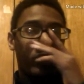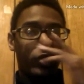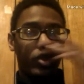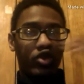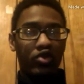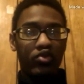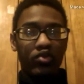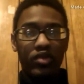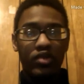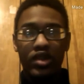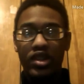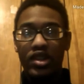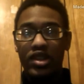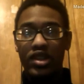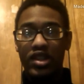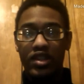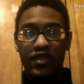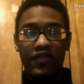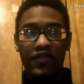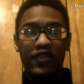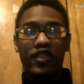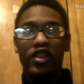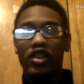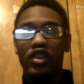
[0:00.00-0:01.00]
to
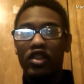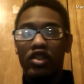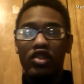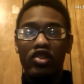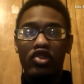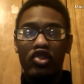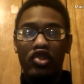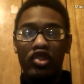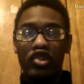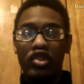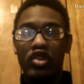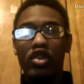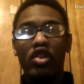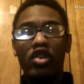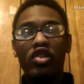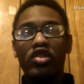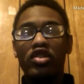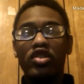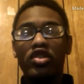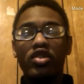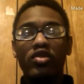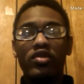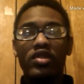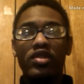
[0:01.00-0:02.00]
its advantage. And
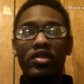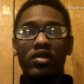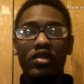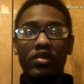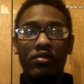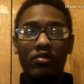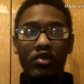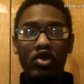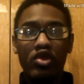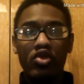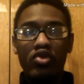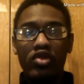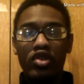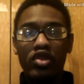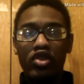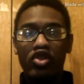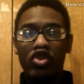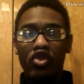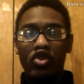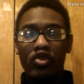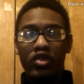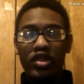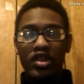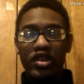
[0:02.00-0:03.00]
also the music
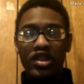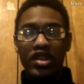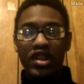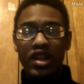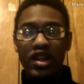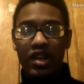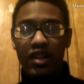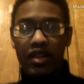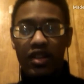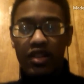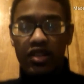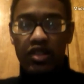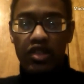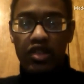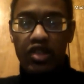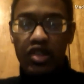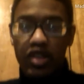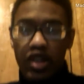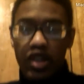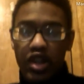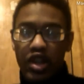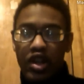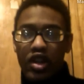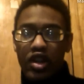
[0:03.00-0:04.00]
choice.
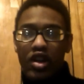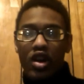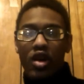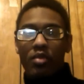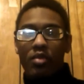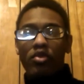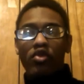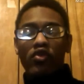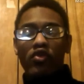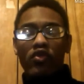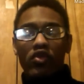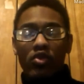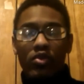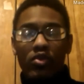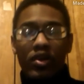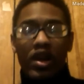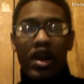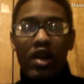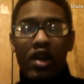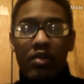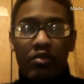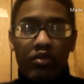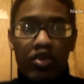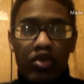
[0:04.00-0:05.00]
A movie
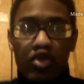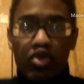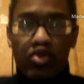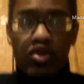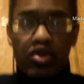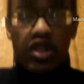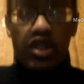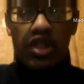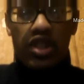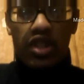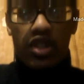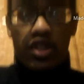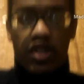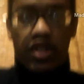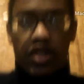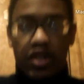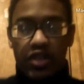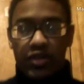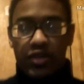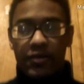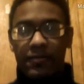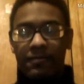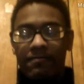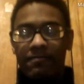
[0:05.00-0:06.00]
without music
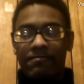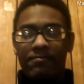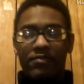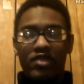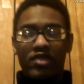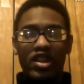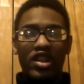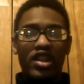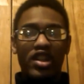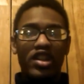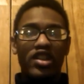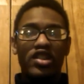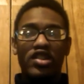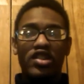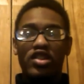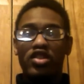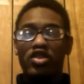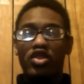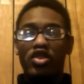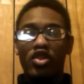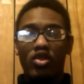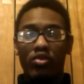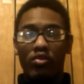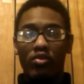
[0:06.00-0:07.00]
is
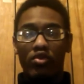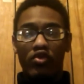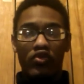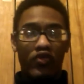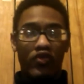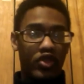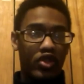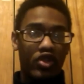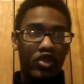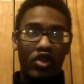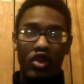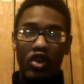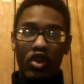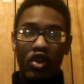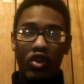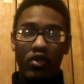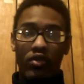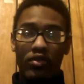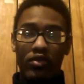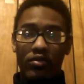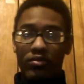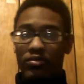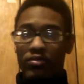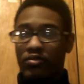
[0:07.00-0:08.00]
no movie at
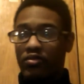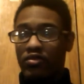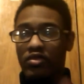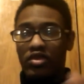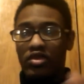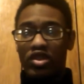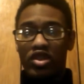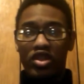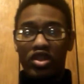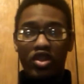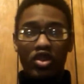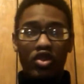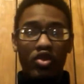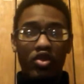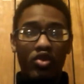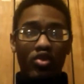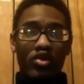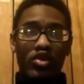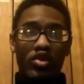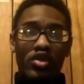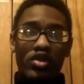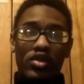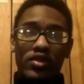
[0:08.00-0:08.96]
all. So